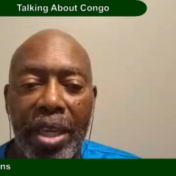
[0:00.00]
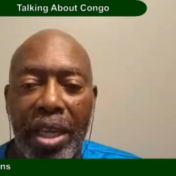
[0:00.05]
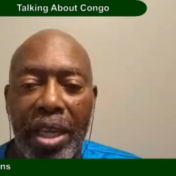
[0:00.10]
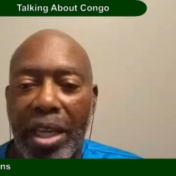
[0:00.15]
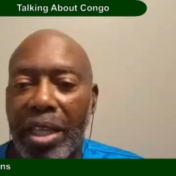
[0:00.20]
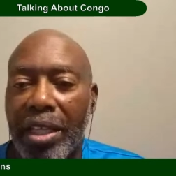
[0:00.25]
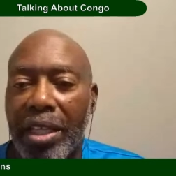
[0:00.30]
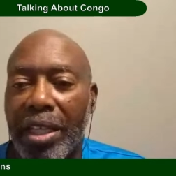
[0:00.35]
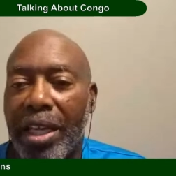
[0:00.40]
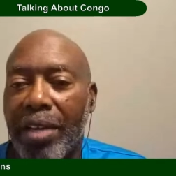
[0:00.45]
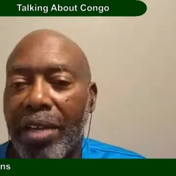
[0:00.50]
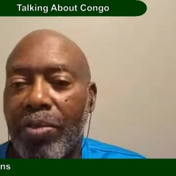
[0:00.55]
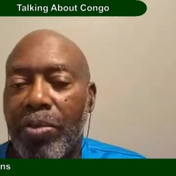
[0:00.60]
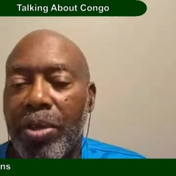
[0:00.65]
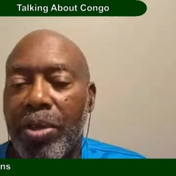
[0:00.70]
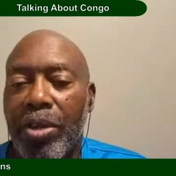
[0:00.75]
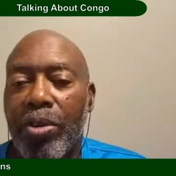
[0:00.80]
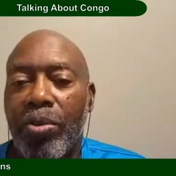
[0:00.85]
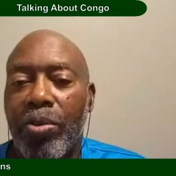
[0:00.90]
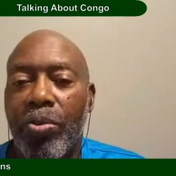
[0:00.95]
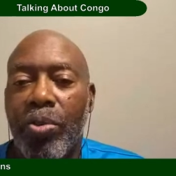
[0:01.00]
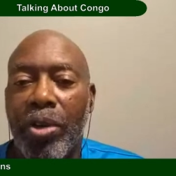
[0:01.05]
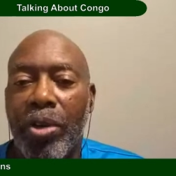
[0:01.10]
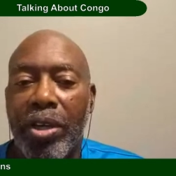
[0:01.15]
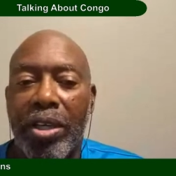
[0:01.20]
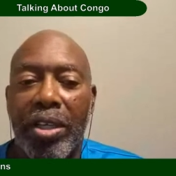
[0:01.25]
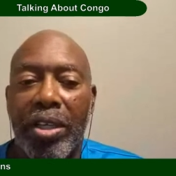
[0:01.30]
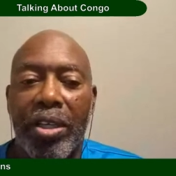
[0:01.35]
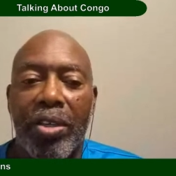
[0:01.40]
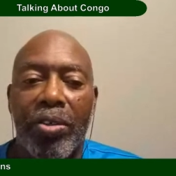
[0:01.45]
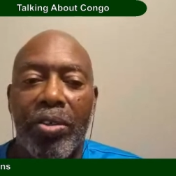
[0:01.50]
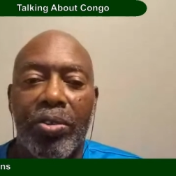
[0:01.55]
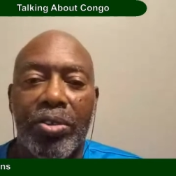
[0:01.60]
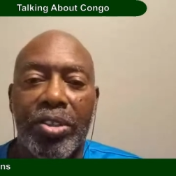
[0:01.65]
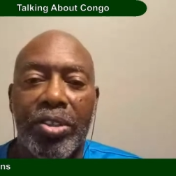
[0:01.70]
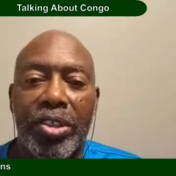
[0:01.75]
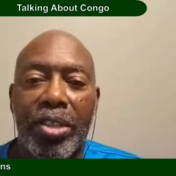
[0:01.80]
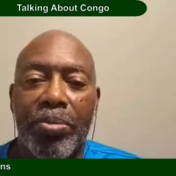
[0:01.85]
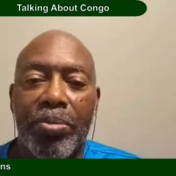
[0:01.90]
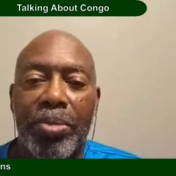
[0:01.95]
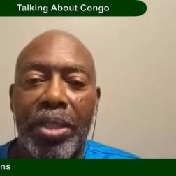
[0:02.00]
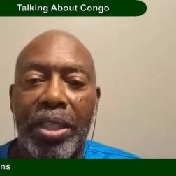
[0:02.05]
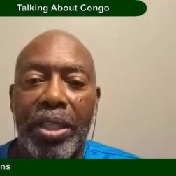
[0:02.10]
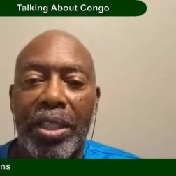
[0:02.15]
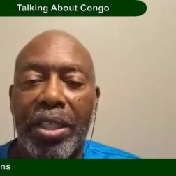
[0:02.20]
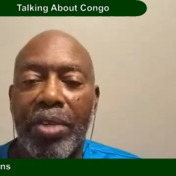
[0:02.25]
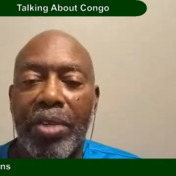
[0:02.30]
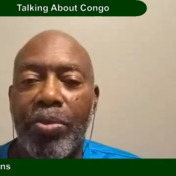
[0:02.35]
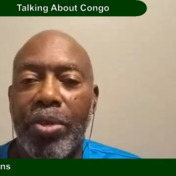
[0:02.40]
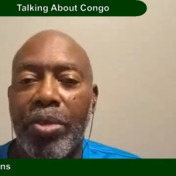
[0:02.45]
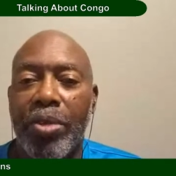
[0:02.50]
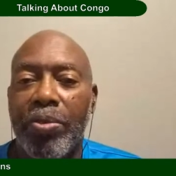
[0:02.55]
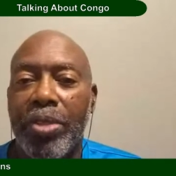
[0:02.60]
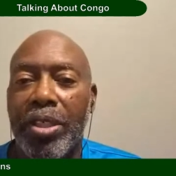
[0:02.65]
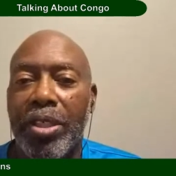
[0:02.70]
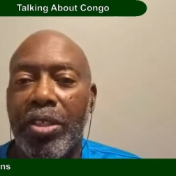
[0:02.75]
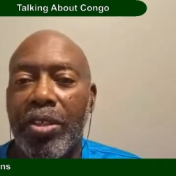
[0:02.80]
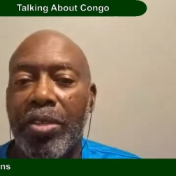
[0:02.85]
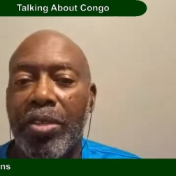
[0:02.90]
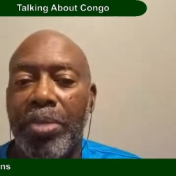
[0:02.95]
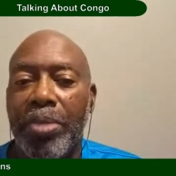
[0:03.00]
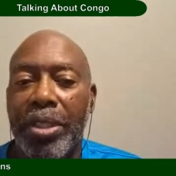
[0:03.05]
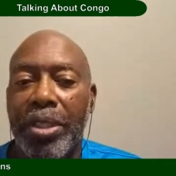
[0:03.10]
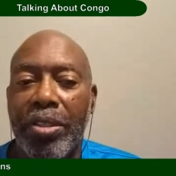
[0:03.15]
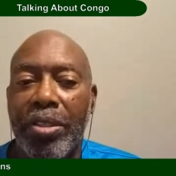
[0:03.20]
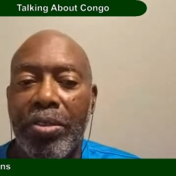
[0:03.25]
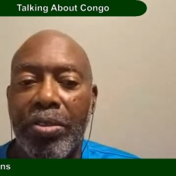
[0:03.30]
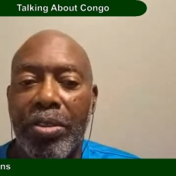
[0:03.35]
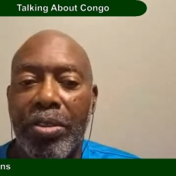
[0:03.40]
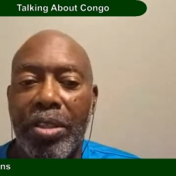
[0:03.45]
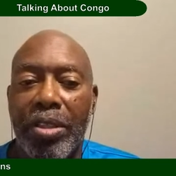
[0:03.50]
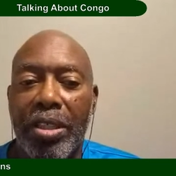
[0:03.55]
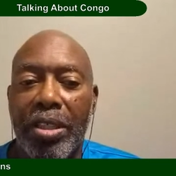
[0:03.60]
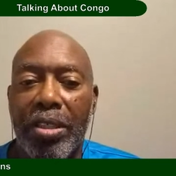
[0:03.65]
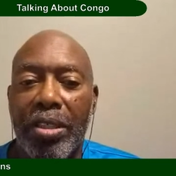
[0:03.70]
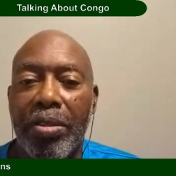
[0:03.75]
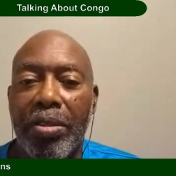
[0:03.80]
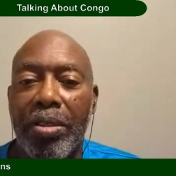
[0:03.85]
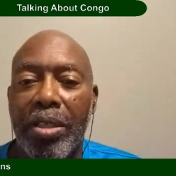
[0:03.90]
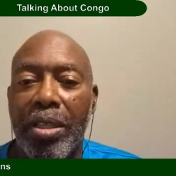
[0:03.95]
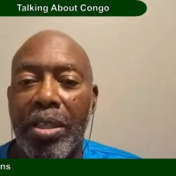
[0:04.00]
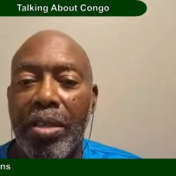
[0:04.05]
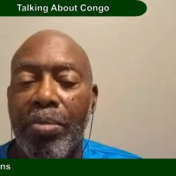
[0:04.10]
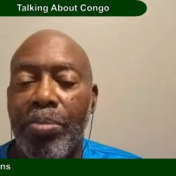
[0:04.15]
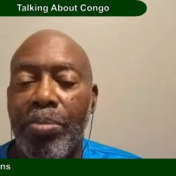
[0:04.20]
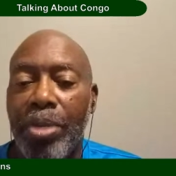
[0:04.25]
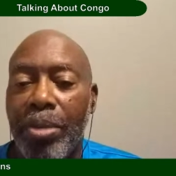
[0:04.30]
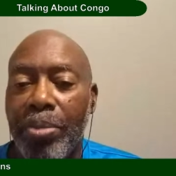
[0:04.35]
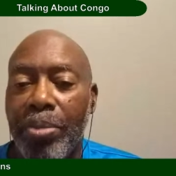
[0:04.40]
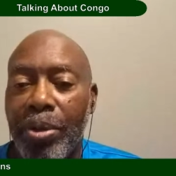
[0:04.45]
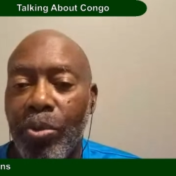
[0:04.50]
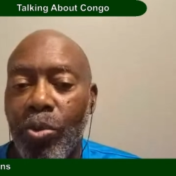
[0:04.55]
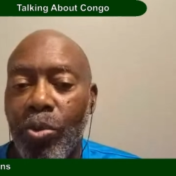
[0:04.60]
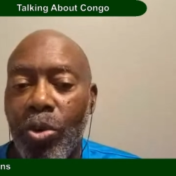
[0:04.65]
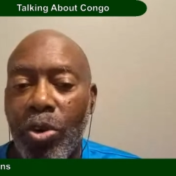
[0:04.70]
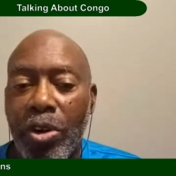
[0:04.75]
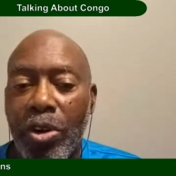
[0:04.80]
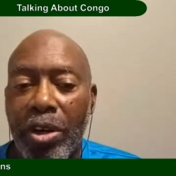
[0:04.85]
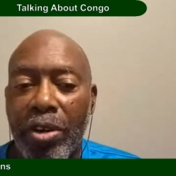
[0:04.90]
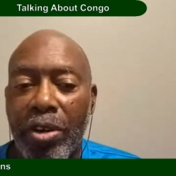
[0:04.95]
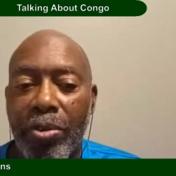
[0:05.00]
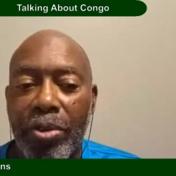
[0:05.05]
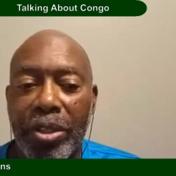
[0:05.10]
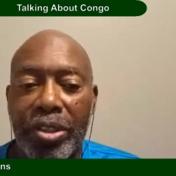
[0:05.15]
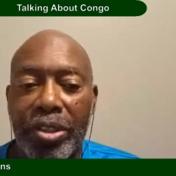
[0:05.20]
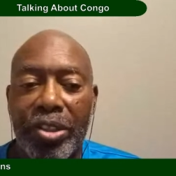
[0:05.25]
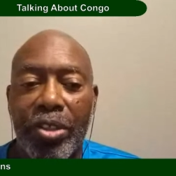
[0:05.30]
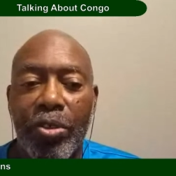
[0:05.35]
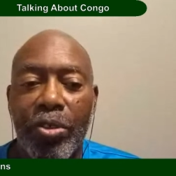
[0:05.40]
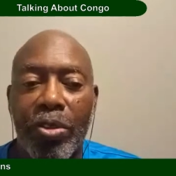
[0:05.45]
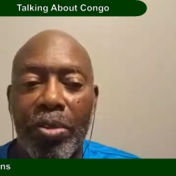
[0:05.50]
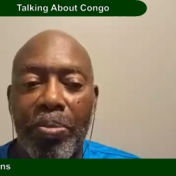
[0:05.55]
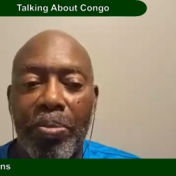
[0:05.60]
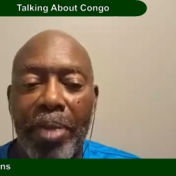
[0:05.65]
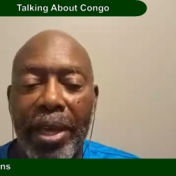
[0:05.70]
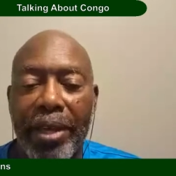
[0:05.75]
and like we're working on something that where we're going to be pumping water with solar